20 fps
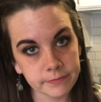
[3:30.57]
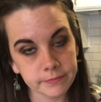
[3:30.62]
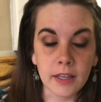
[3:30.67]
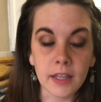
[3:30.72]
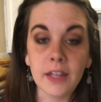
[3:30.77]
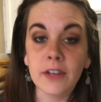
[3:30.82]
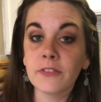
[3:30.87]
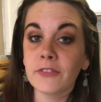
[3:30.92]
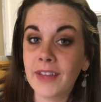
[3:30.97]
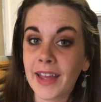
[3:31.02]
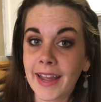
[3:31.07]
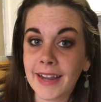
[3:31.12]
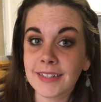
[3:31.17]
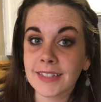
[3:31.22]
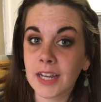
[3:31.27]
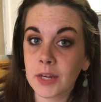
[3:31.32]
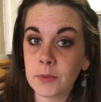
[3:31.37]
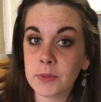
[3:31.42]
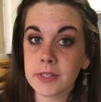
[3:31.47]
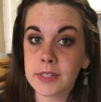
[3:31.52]
In fact, I
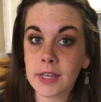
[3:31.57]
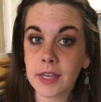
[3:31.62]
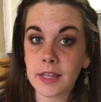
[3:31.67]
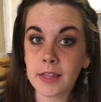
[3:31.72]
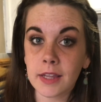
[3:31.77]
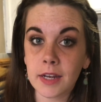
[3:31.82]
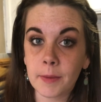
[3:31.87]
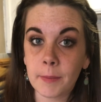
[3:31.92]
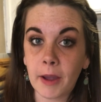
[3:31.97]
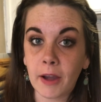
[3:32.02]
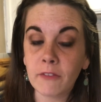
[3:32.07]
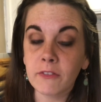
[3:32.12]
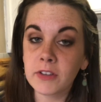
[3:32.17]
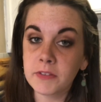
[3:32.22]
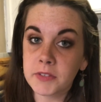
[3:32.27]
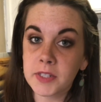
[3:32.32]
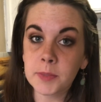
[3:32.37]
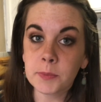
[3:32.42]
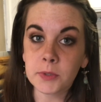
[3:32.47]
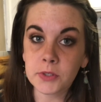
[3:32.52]
would say that about
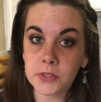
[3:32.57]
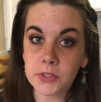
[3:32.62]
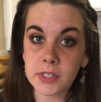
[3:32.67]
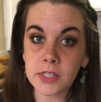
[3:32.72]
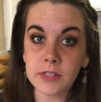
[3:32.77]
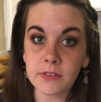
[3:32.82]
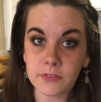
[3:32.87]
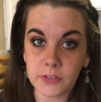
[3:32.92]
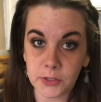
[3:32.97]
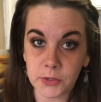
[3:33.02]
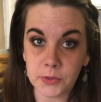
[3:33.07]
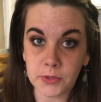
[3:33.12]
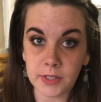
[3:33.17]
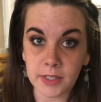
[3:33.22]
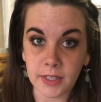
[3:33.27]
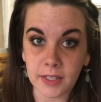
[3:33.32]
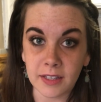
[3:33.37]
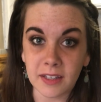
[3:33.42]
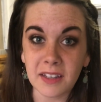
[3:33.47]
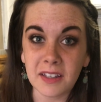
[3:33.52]
50% of you
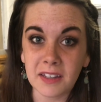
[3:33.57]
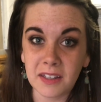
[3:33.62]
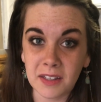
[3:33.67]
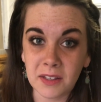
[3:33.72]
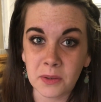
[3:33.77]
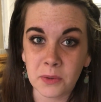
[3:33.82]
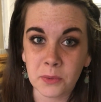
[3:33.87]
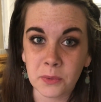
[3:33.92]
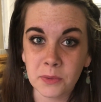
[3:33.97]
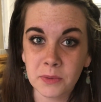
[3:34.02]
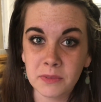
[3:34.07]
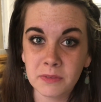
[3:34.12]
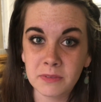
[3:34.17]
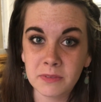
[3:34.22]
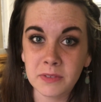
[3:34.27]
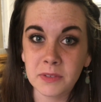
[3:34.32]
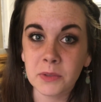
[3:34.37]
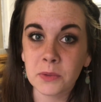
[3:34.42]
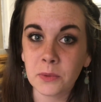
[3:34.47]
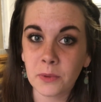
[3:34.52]
think, ew,
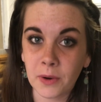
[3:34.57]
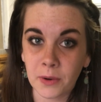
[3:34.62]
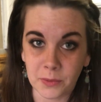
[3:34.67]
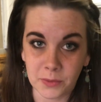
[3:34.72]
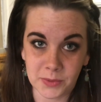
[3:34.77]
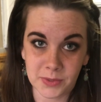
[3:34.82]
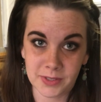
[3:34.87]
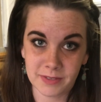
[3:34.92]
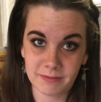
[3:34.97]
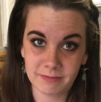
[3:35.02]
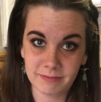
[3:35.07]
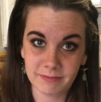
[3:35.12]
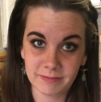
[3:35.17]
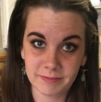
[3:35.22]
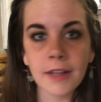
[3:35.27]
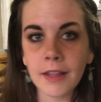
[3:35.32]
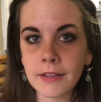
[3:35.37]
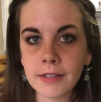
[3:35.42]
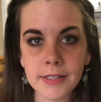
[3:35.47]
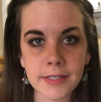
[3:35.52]
gross.
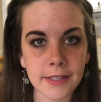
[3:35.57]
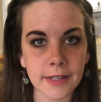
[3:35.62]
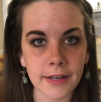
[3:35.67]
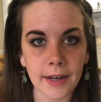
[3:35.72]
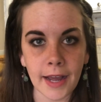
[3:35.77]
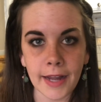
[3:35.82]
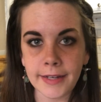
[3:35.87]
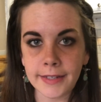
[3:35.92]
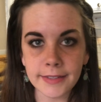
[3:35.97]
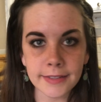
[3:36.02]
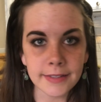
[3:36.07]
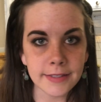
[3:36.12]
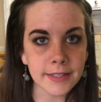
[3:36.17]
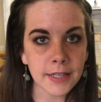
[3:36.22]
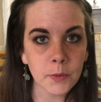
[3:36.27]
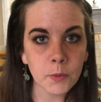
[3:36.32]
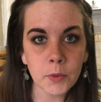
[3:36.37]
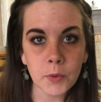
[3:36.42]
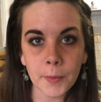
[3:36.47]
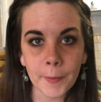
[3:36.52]
Now listen, I didn't say
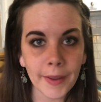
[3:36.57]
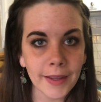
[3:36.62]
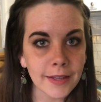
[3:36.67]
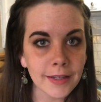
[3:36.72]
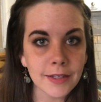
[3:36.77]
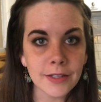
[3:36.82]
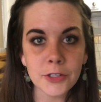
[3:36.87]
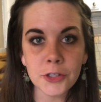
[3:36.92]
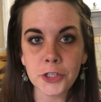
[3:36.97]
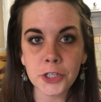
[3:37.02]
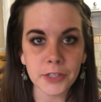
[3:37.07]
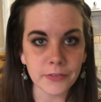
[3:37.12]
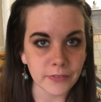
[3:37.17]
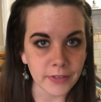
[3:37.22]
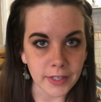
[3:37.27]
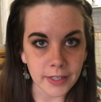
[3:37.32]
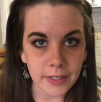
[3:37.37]
we were making Jiffy.